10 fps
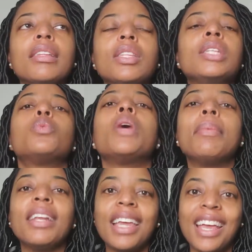These
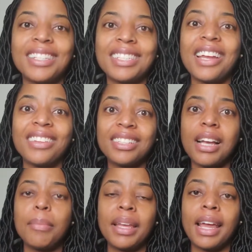women can't stay on the
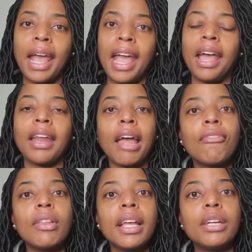topic at hand. I
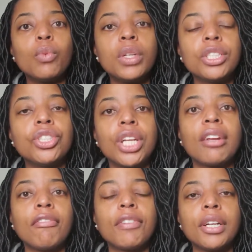feel like when
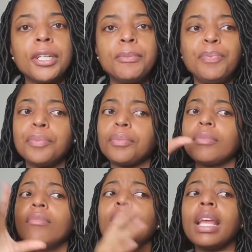Jennifer
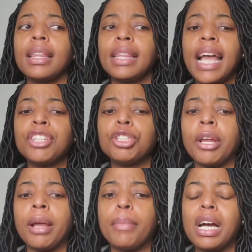lashed
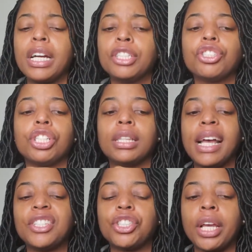out at Marge, she
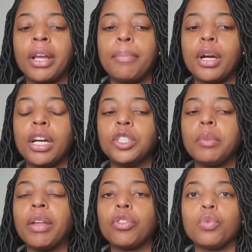lashed out at Marge
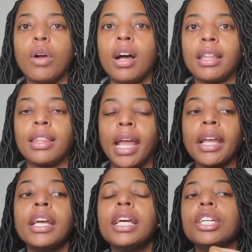about the wrong
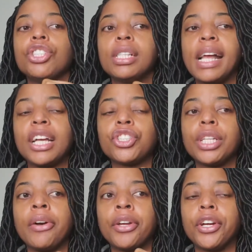thing. She lashed
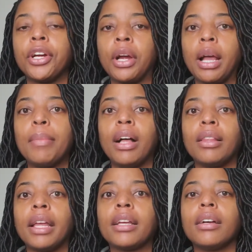out at her
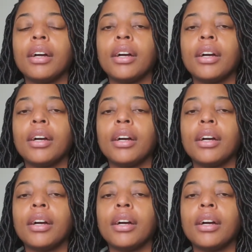about, like,